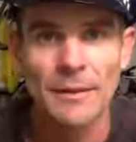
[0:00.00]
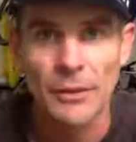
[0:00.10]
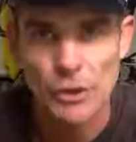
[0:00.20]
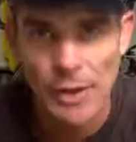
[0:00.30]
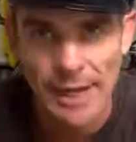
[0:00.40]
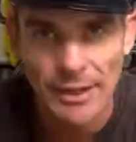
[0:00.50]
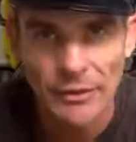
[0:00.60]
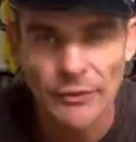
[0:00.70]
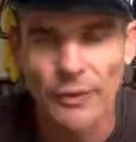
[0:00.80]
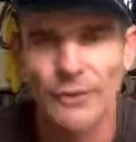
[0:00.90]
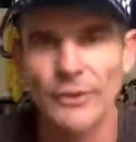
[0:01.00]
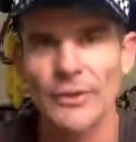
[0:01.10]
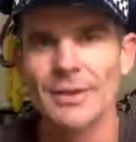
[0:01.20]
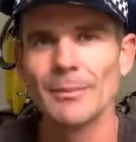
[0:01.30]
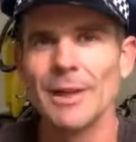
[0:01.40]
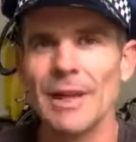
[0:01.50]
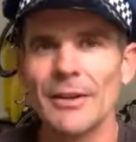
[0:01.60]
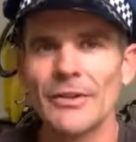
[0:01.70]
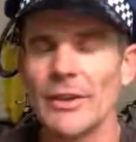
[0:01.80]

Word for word: the trainers versus the complainers.